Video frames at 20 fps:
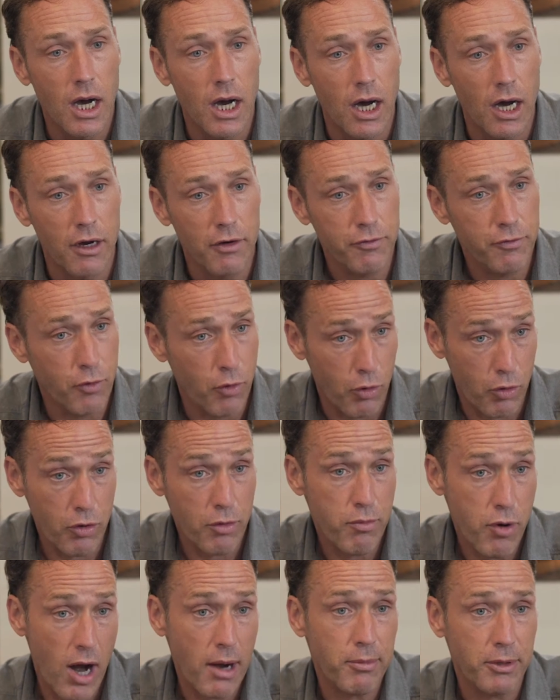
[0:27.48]

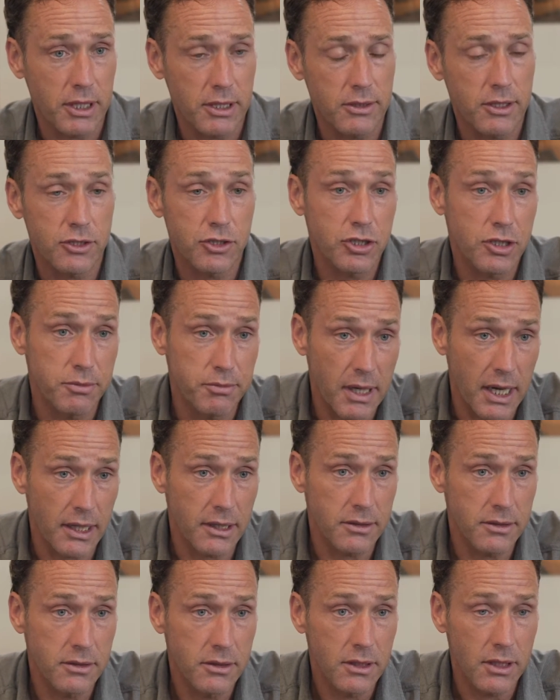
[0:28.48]
for her property that she'd
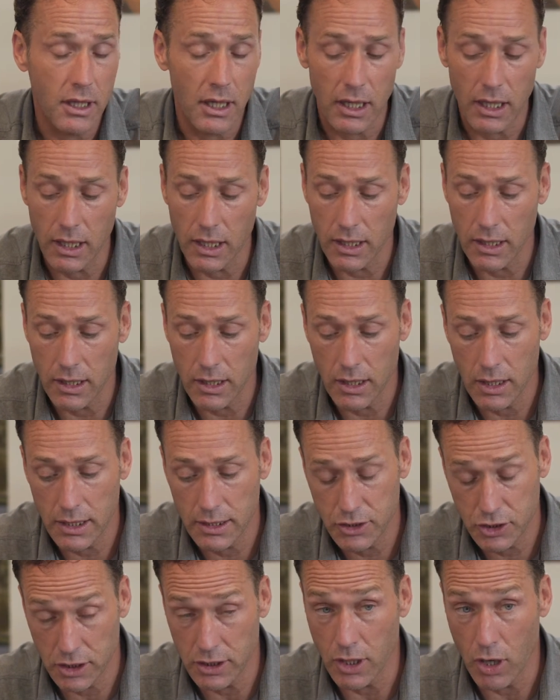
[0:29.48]

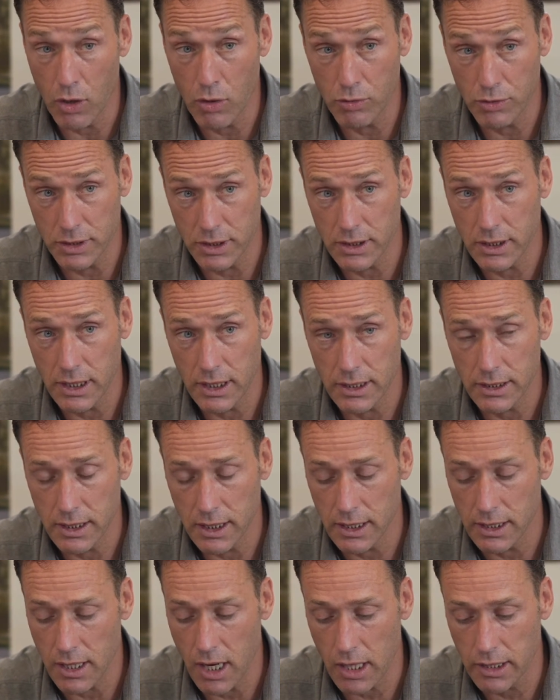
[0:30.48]
owned
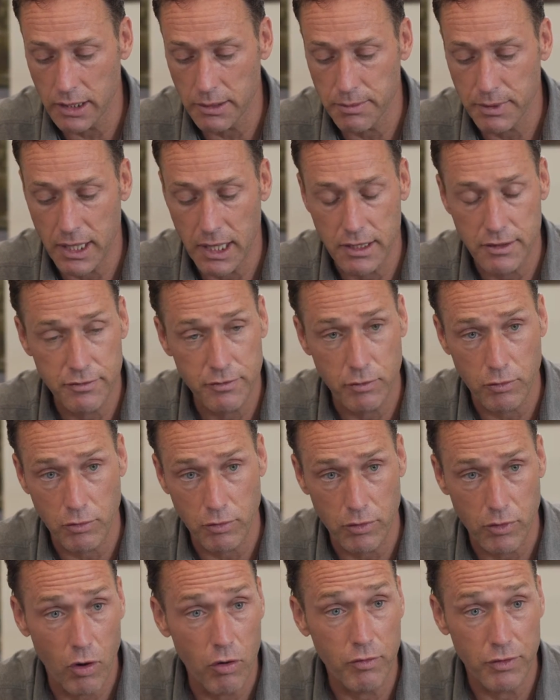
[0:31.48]
and occupied
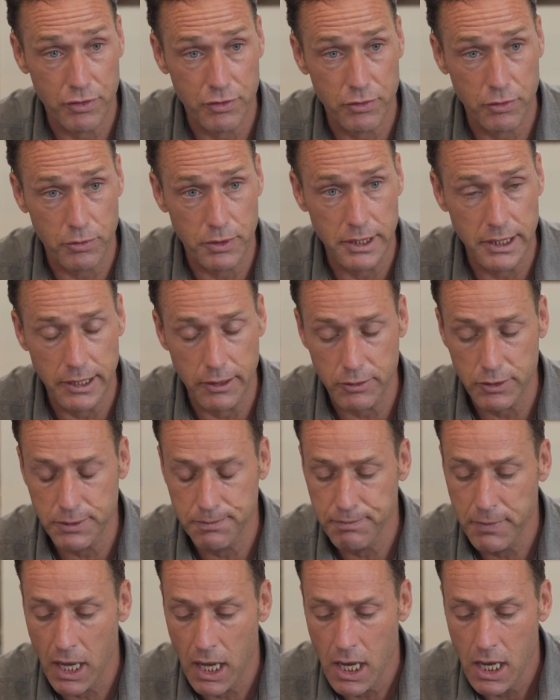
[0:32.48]
for over 30
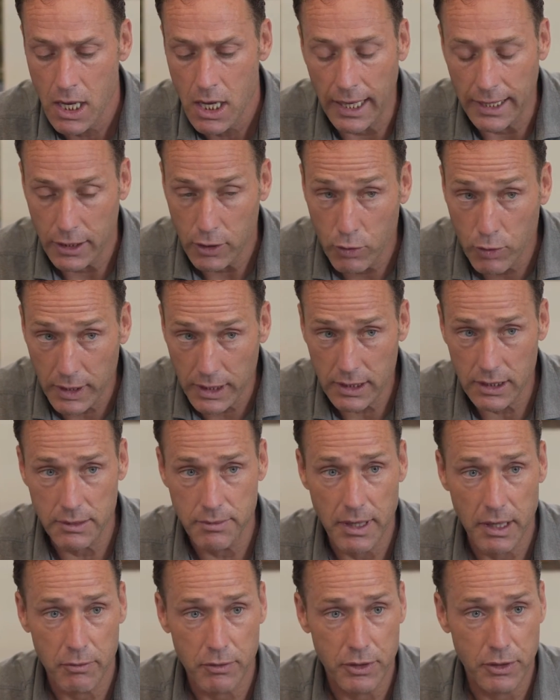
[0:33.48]
years. I
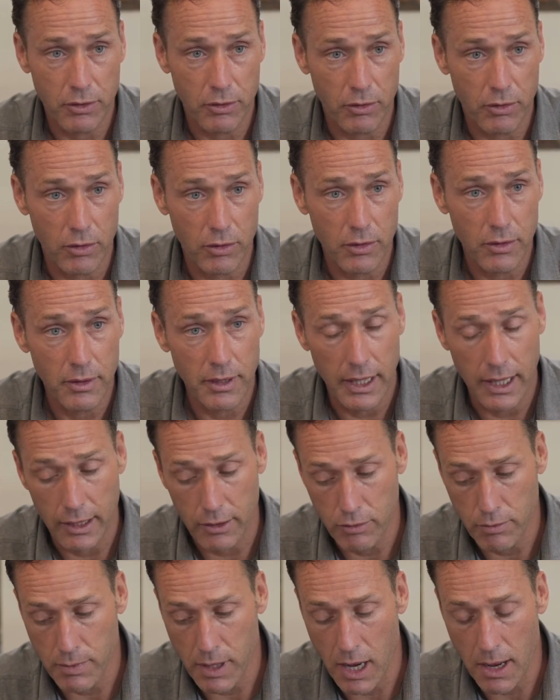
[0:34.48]
quickly met with her
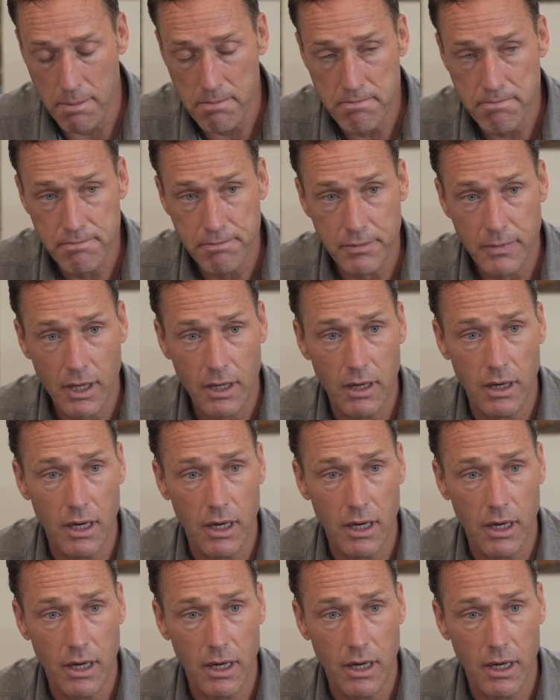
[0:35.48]
and her mom.